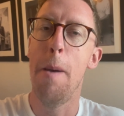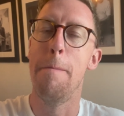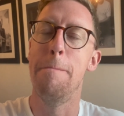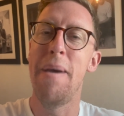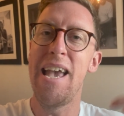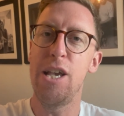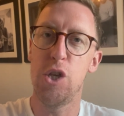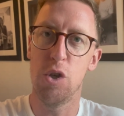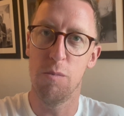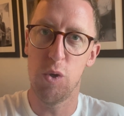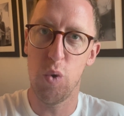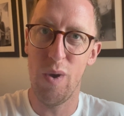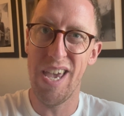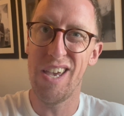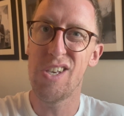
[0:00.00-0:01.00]
Make some
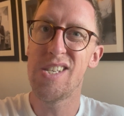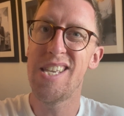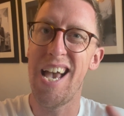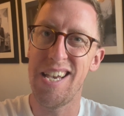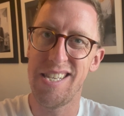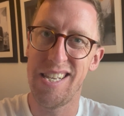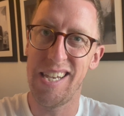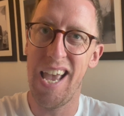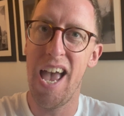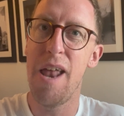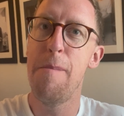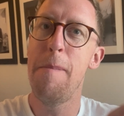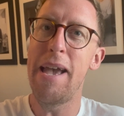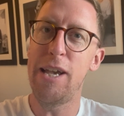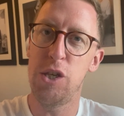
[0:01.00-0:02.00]
tweaks, test
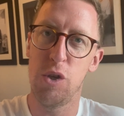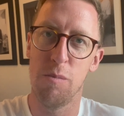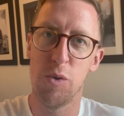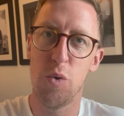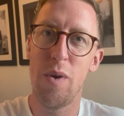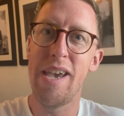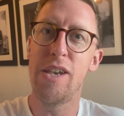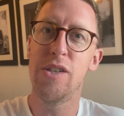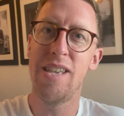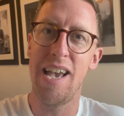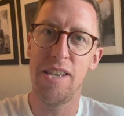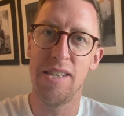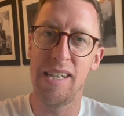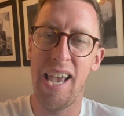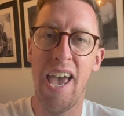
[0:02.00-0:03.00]
again, make some tweaks,
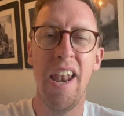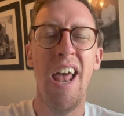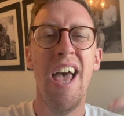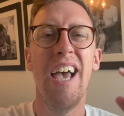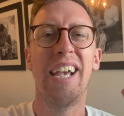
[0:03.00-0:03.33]
test again.